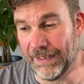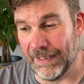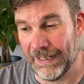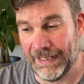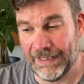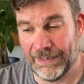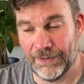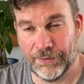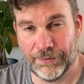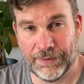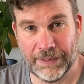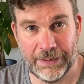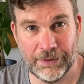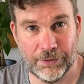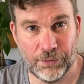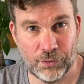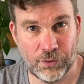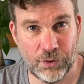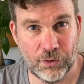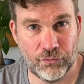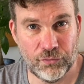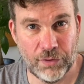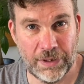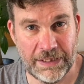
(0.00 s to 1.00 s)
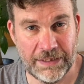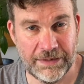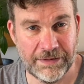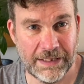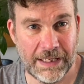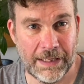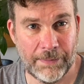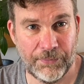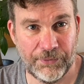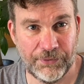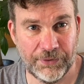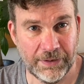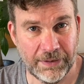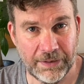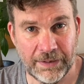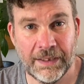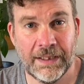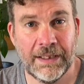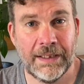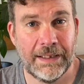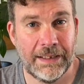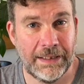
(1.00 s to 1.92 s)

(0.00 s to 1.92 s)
I had a look at it on Goodreads and Amazon.